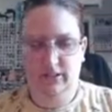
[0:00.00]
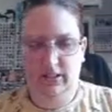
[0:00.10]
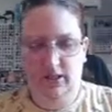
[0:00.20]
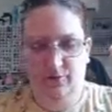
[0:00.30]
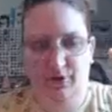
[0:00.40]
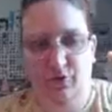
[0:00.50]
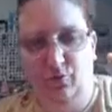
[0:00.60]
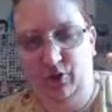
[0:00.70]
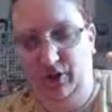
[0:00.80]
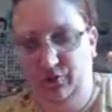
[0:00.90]
And when you're
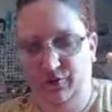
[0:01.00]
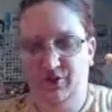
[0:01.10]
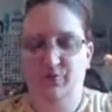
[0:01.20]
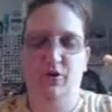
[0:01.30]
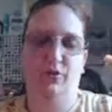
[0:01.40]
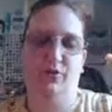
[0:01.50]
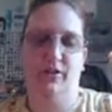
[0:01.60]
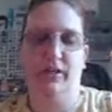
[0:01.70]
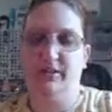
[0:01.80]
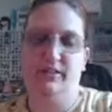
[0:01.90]
working with small
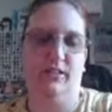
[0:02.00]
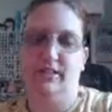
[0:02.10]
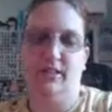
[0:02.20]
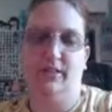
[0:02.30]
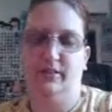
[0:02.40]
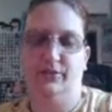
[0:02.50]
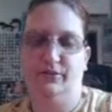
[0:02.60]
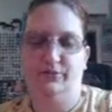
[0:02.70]
things, it's not good.